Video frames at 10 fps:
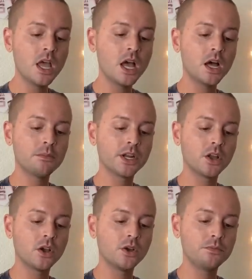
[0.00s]
But
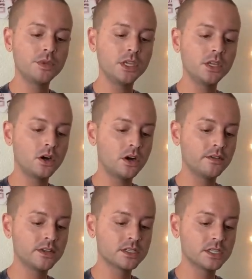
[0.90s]
it could be,
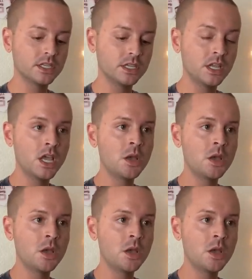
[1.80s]
obviously,